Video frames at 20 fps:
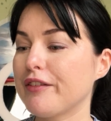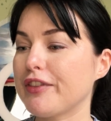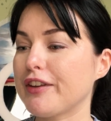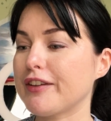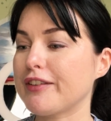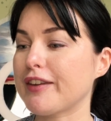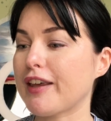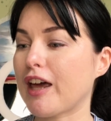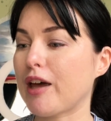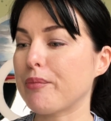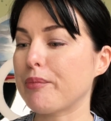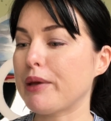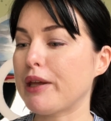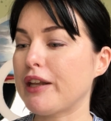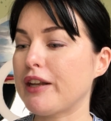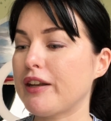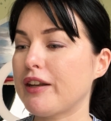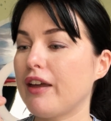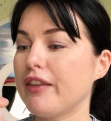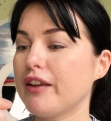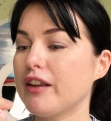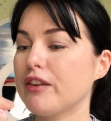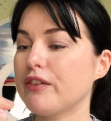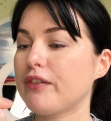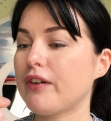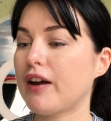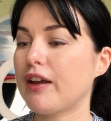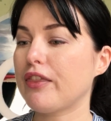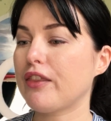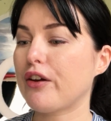this happened. I think it's
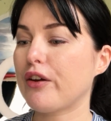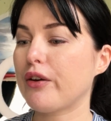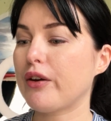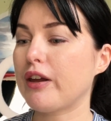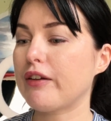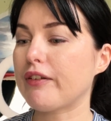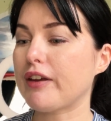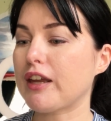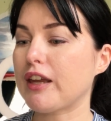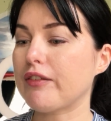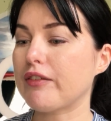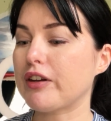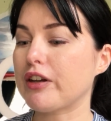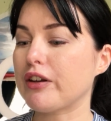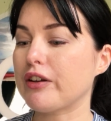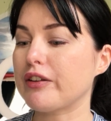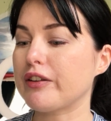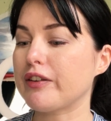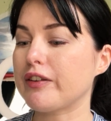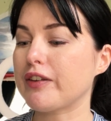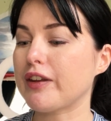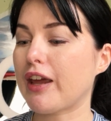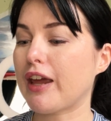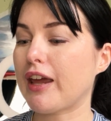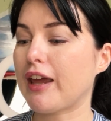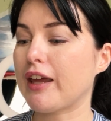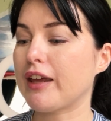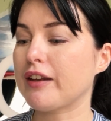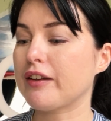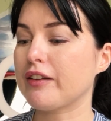fine though if I give it a good
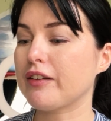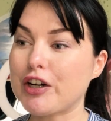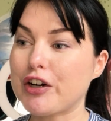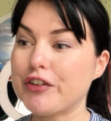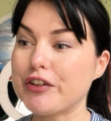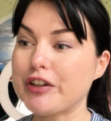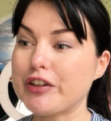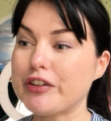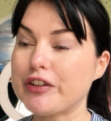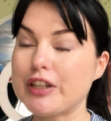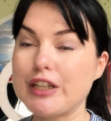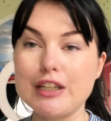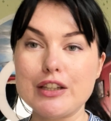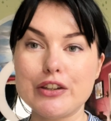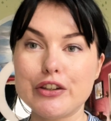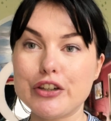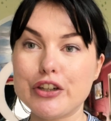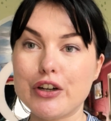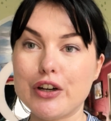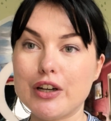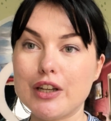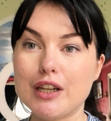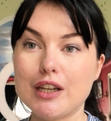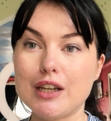sand. Obviously it's not